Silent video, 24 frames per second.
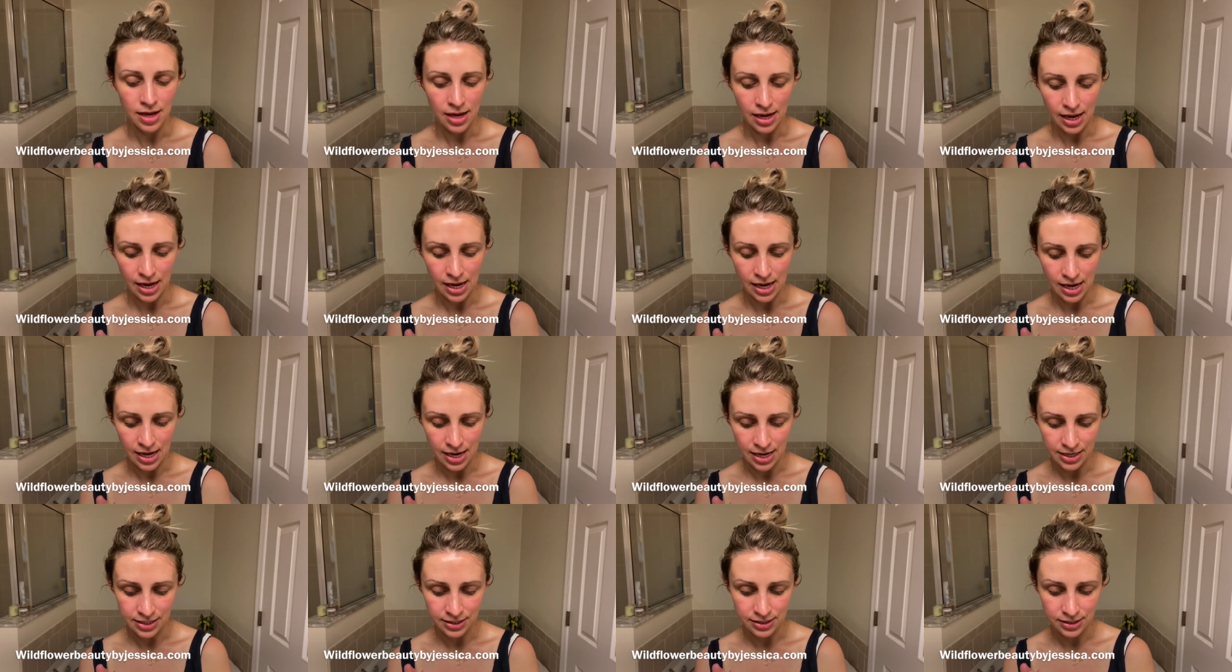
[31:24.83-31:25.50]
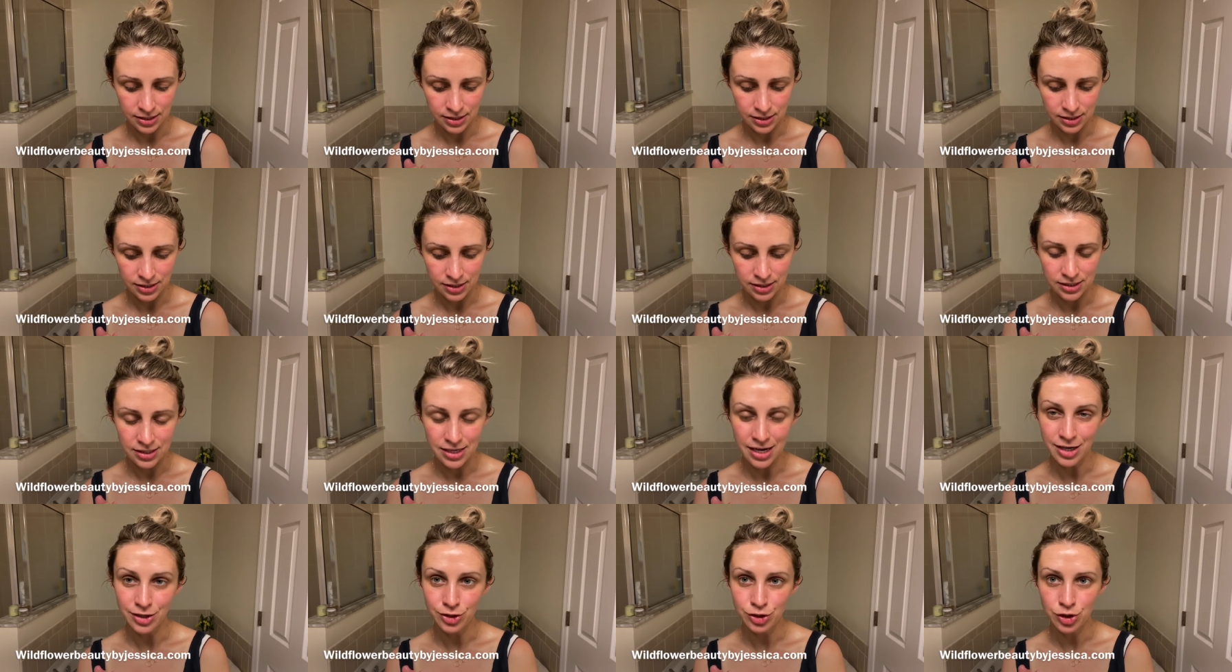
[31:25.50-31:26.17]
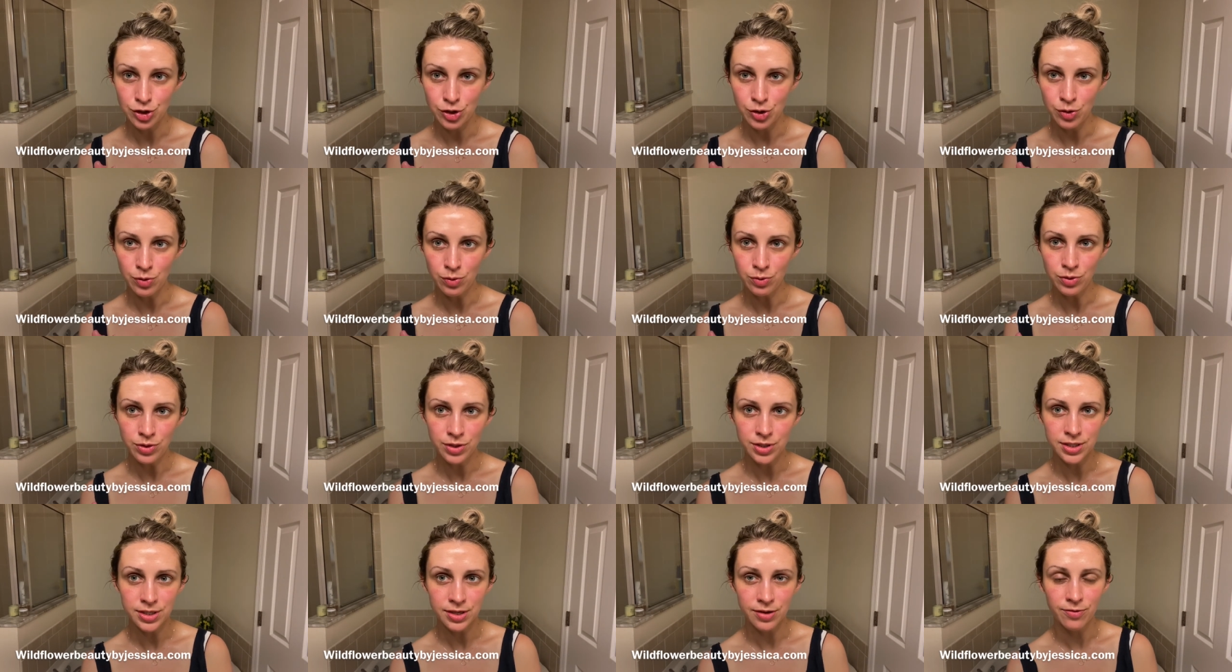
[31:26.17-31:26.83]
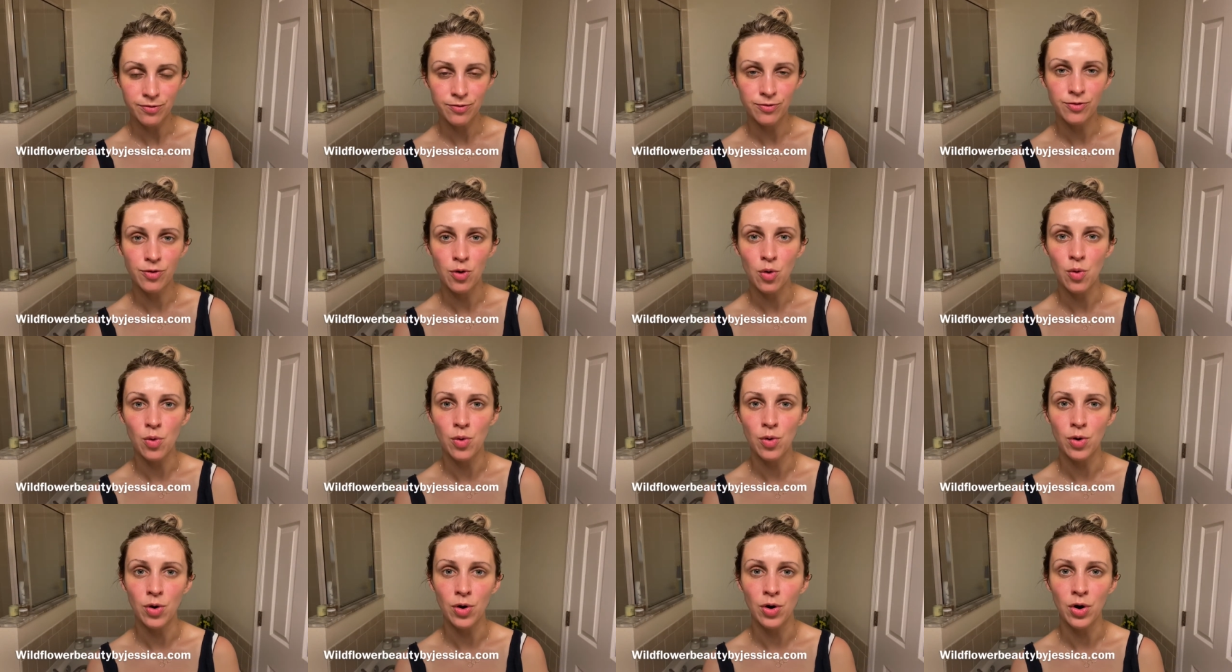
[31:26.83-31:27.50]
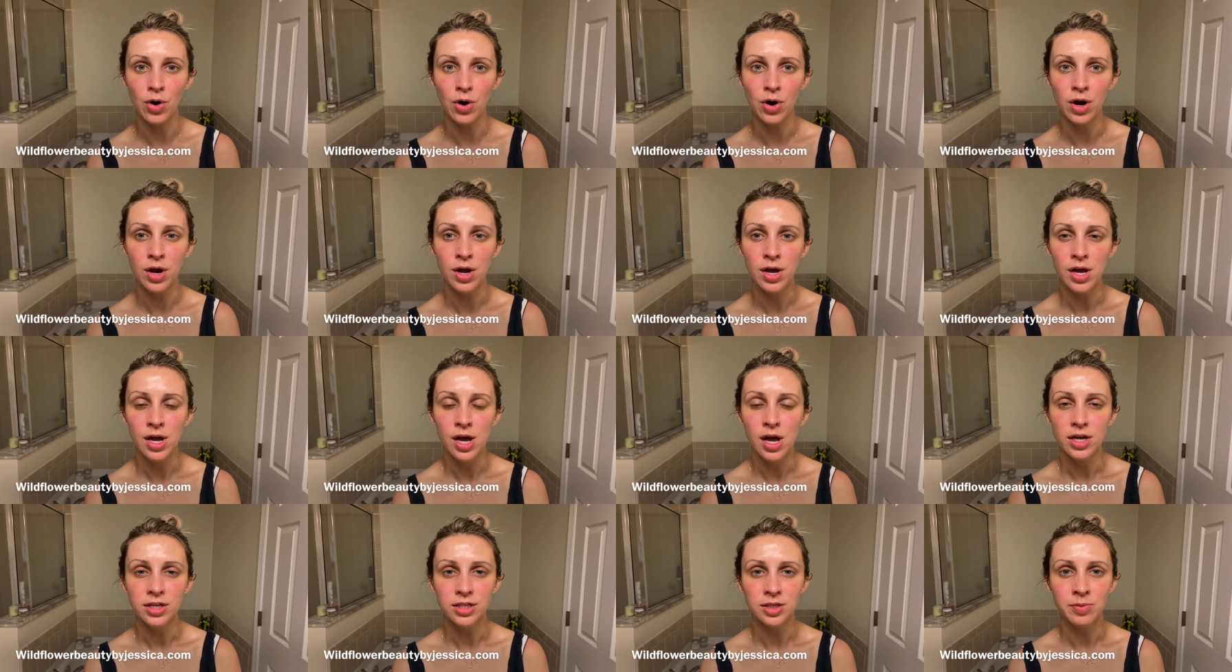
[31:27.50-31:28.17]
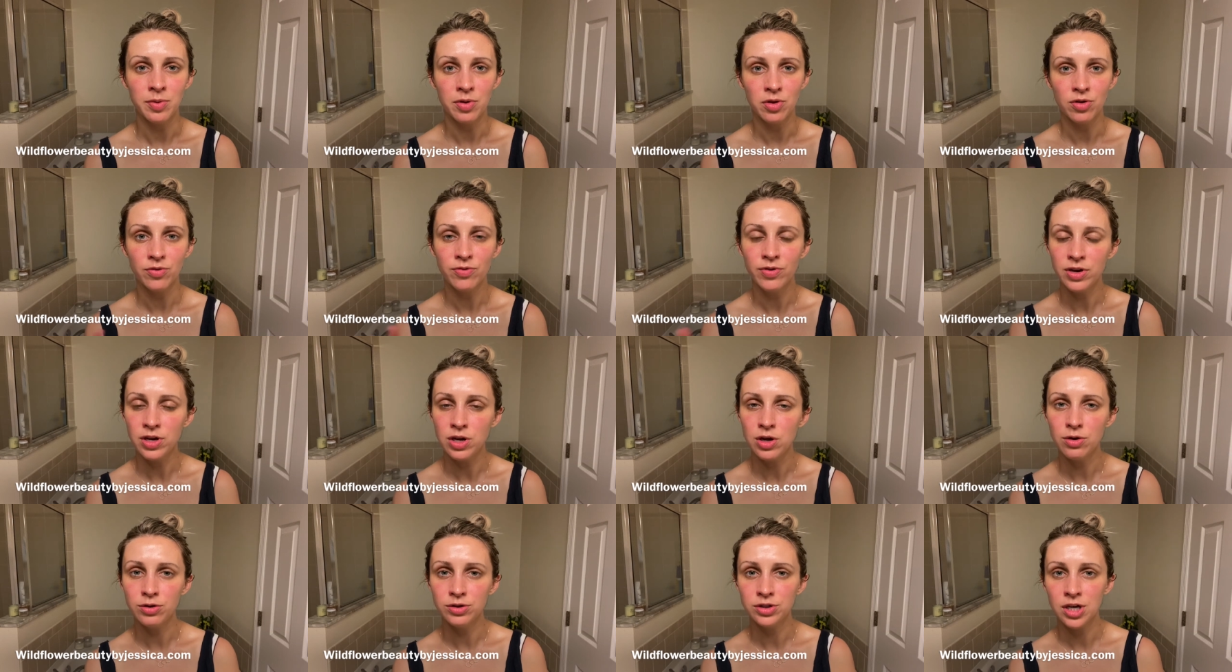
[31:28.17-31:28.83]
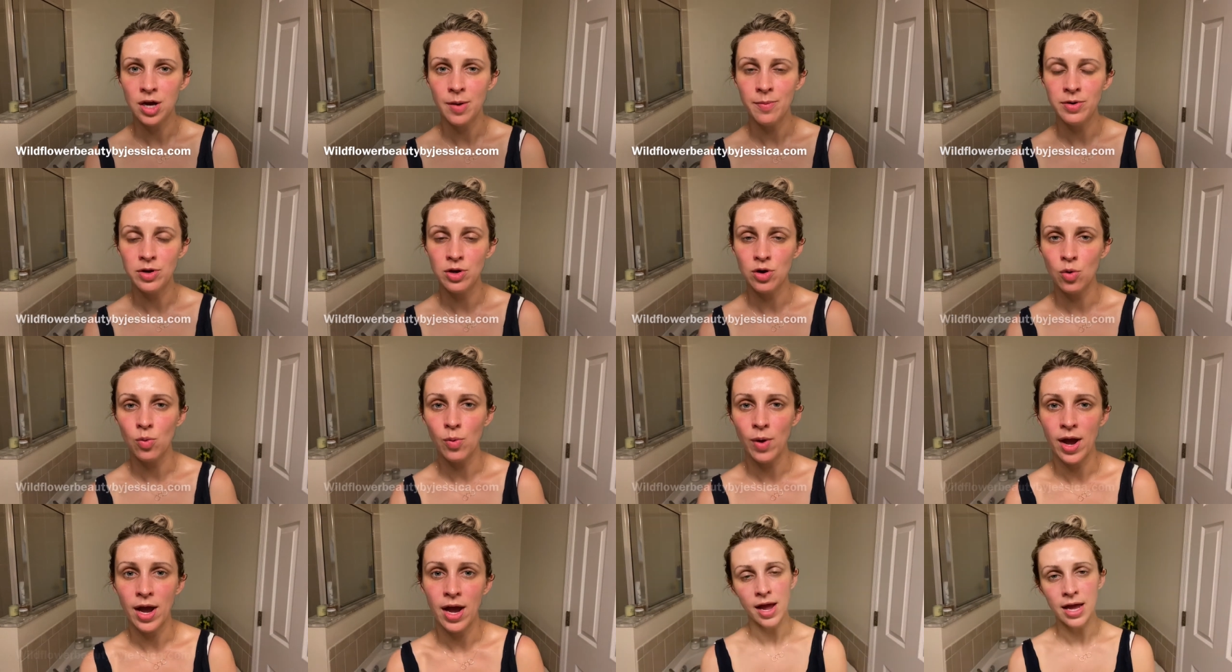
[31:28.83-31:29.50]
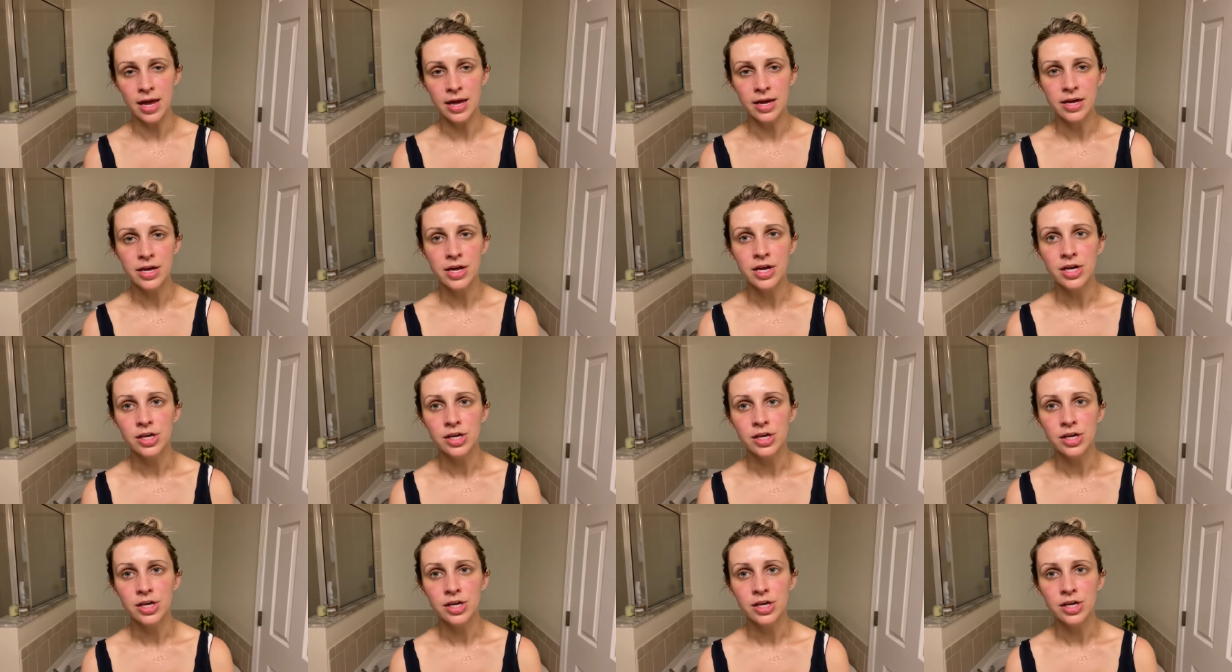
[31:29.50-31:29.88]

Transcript: And stay tuned for some other videos coming your way.